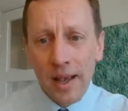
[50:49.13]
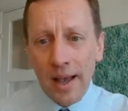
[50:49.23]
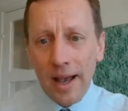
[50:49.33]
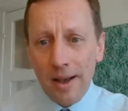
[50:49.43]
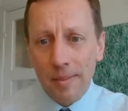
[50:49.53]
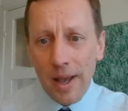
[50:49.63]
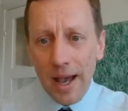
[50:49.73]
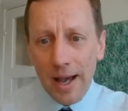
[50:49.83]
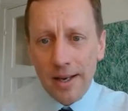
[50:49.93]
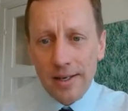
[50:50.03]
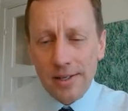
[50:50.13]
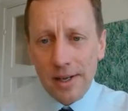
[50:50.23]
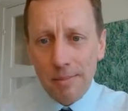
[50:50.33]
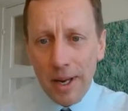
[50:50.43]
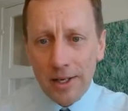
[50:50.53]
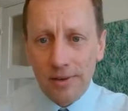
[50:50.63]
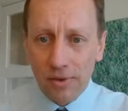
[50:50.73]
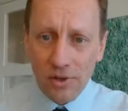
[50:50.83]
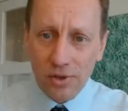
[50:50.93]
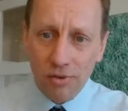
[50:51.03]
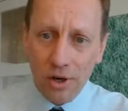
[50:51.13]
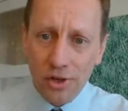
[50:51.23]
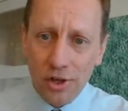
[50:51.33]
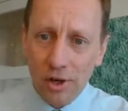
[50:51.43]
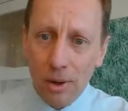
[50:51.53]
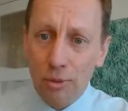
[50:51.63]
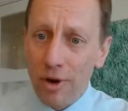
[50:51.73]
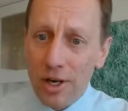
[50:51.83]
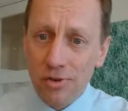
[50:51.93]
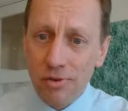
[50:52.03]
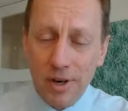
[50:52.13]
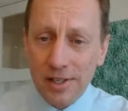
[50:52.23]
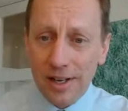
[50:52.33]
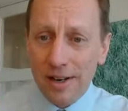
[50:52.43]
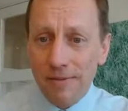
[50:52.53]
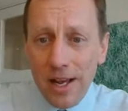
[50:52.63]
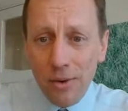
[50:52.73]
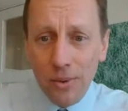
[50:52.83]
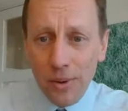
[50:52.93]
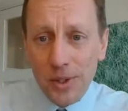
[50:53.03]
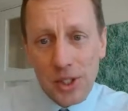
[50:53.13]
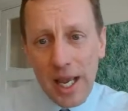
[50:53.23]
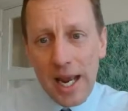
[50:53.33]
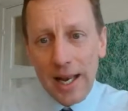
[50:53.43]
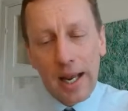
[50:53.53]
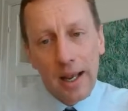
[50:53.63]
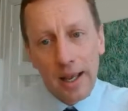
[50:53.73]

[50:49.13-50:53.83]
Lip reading: and a mix of construction and operational risk in a vehicle that was scaling.